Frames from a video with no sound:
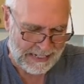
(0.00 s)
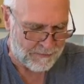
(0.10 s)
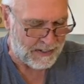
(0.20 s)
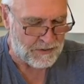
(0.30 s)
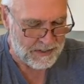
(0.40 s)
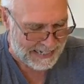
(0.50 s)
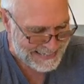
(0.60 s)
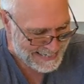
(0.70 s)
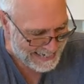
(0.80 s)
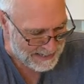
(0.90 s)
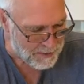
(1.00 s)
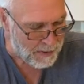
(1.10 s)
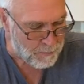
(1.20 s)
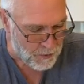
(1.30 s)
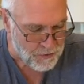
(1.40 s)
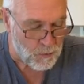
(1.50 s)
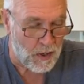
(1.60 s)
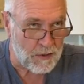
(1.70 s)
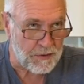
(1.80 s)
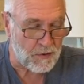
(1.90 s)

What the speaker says: If I do not tend to my personal walk with